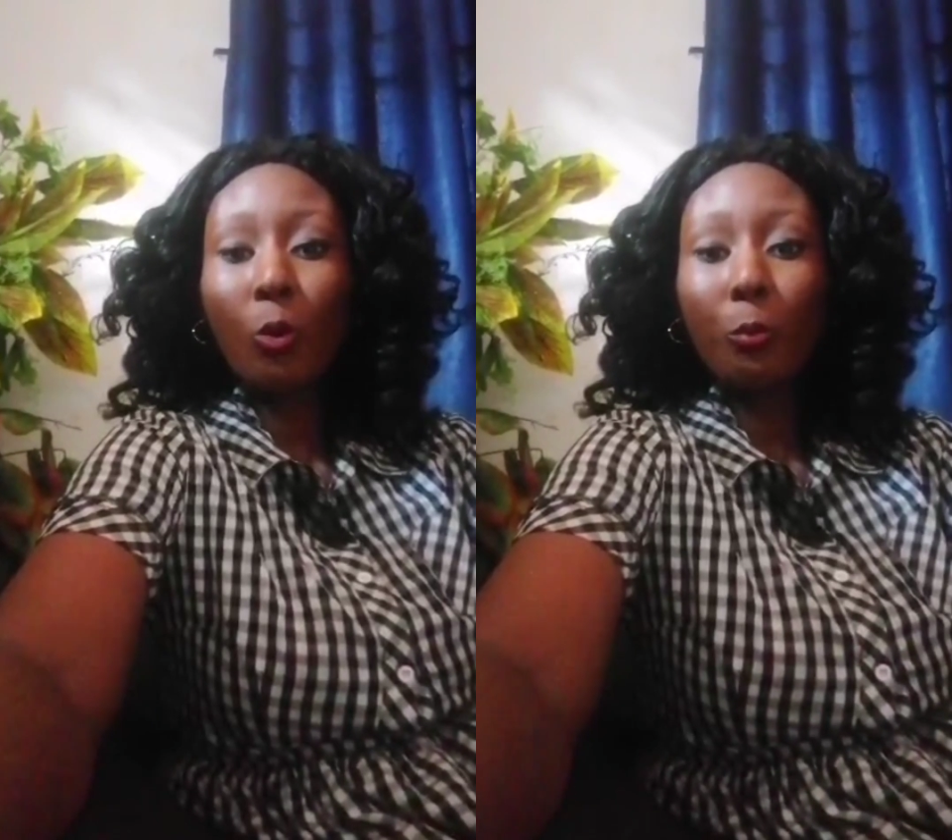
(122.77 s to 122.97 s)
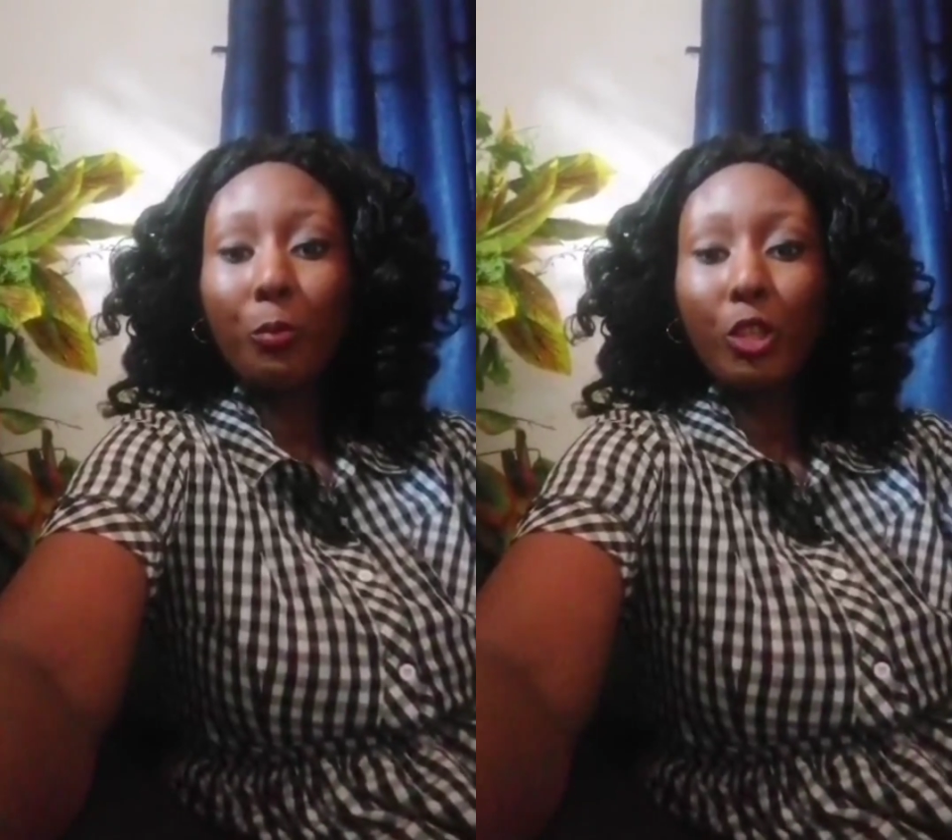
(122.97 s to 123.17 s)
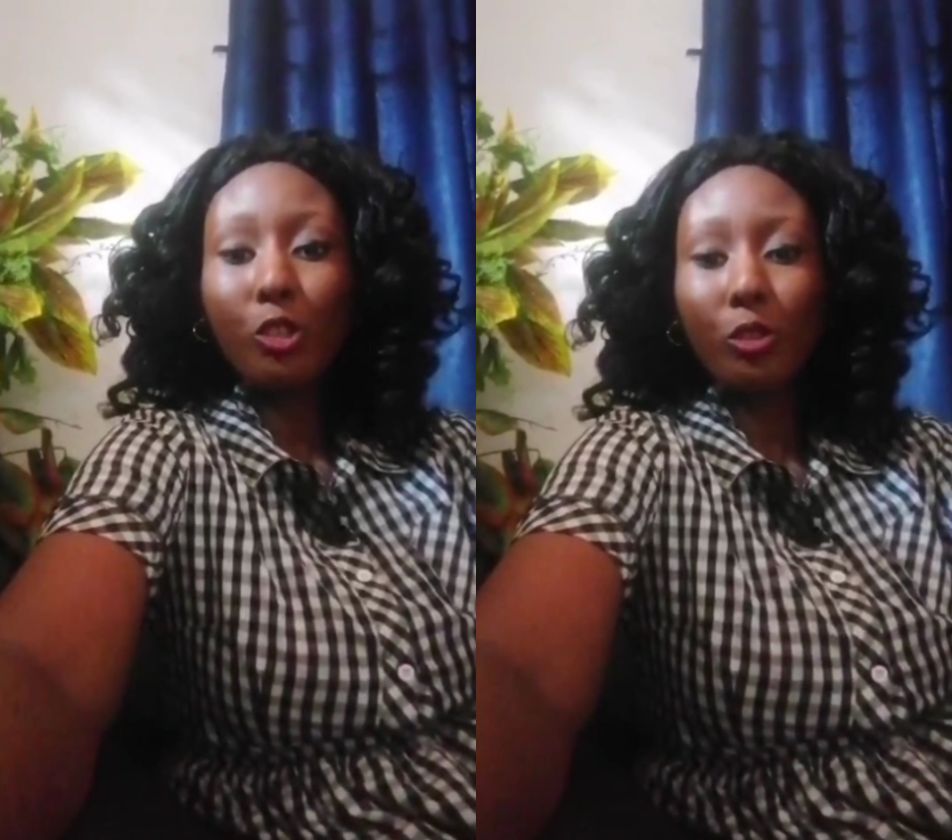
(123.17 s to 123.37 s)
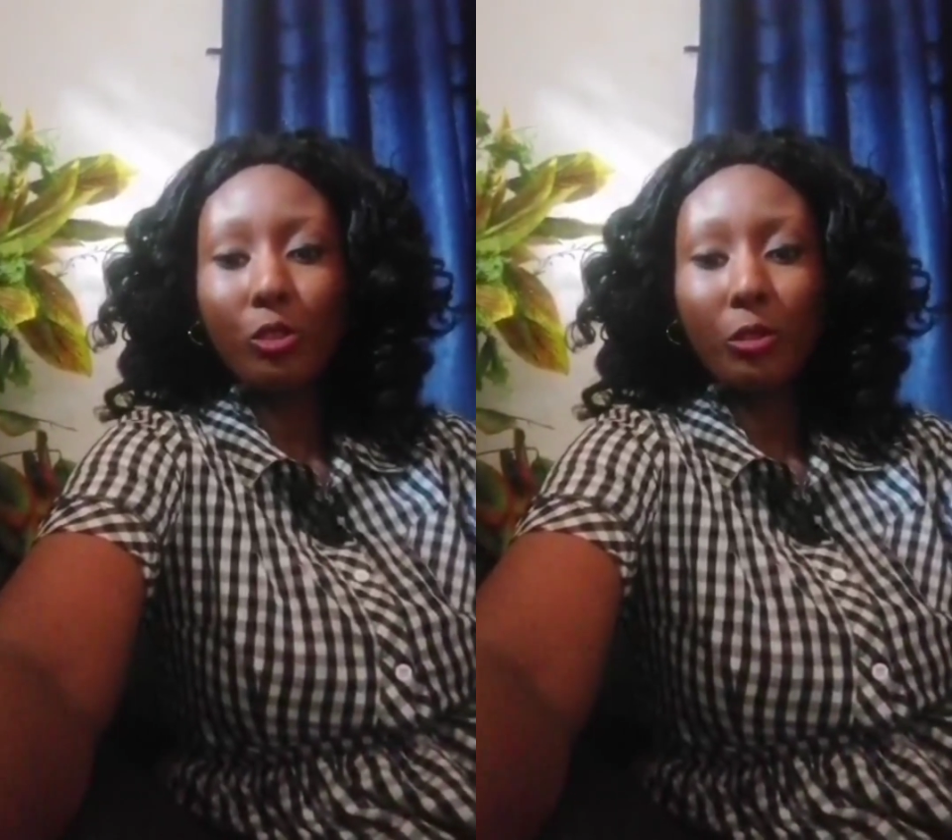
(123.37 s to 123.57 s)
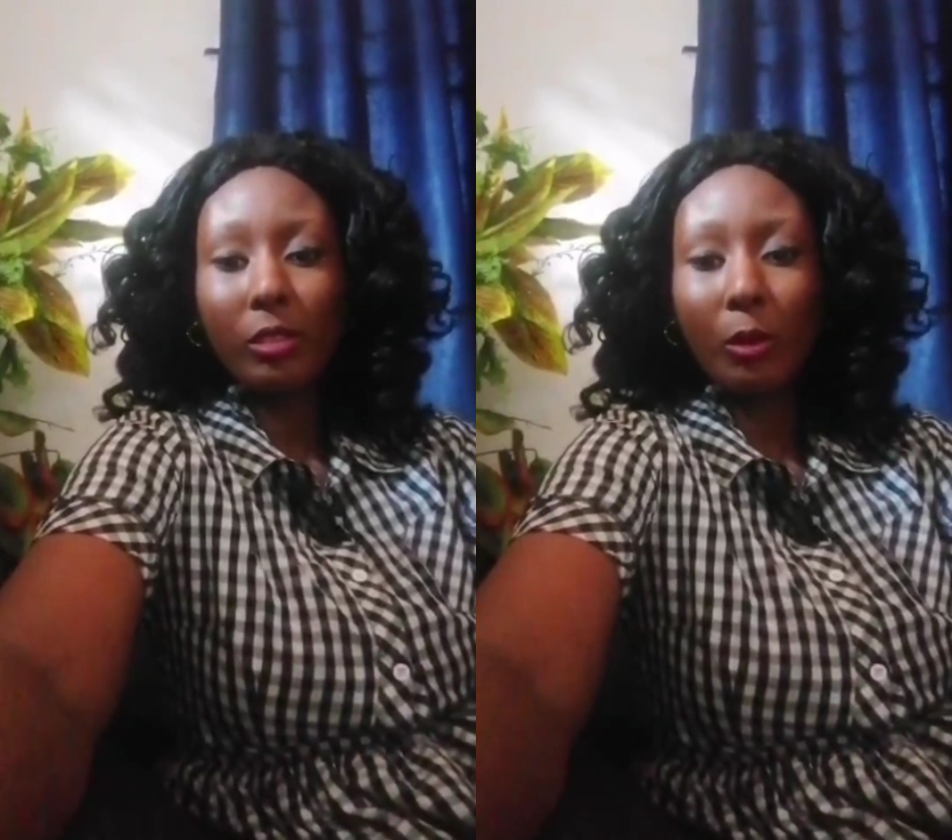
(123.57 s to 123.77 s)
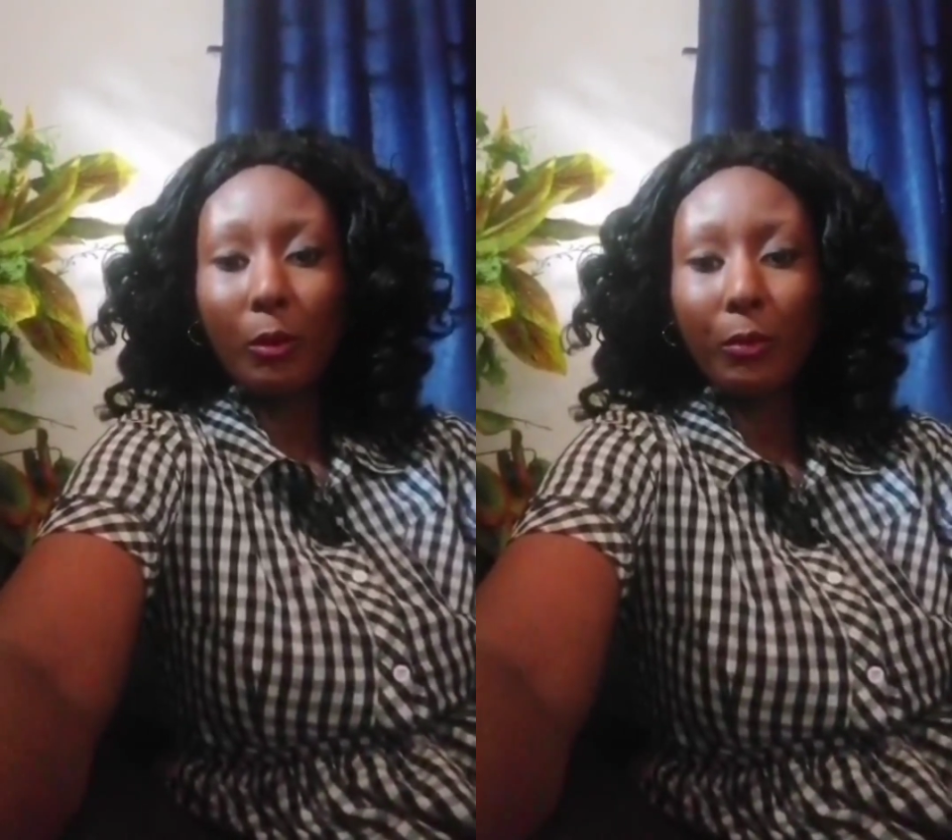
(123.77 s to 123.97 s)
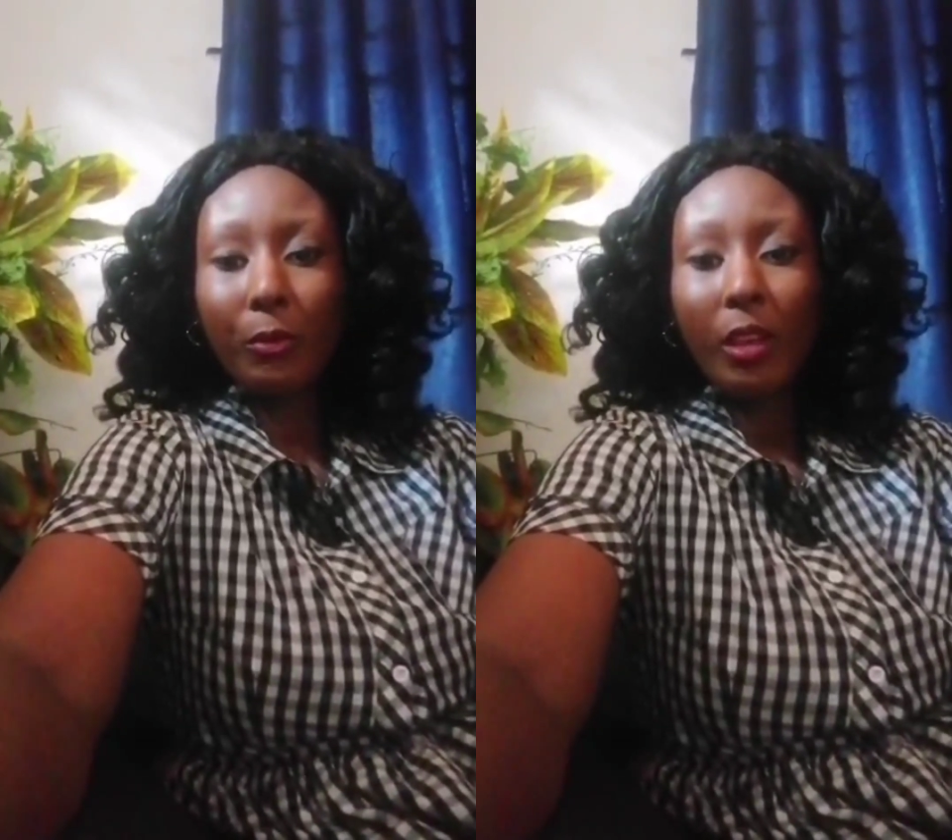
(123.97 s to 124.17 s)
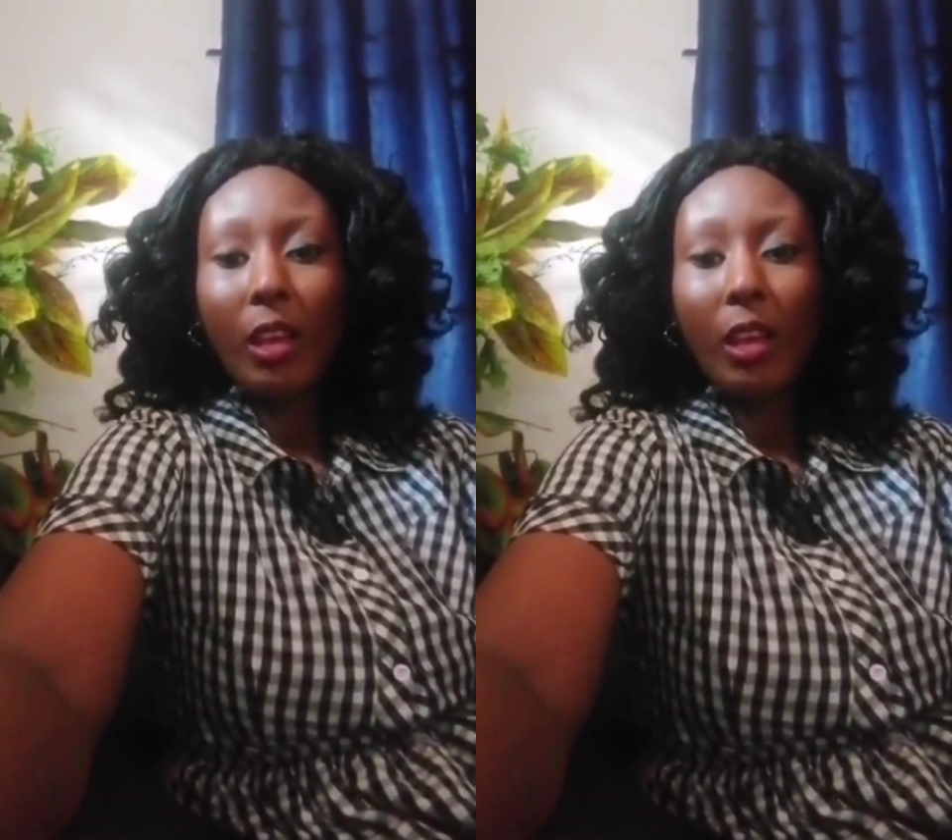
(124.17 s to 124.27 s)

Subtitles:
your pictures yourself